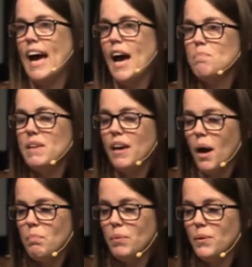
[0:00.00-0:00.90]
A happy
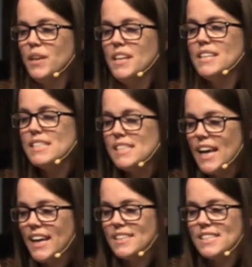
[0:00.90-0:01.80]
couple
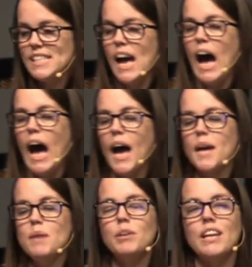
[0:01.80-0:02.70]
says,
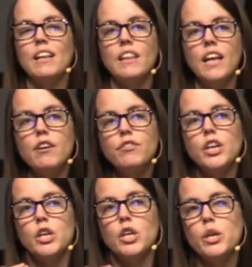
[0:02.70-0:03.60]
I am going to
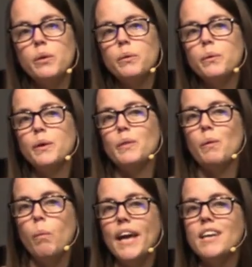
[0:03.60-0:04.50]
love you
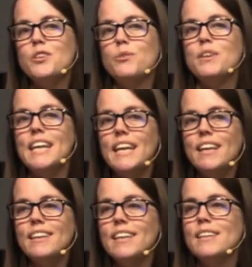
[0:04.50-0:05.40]
the way you
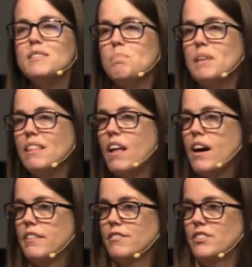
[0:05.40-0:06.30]
need to be
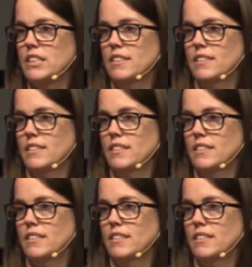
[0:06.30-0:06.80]
loved.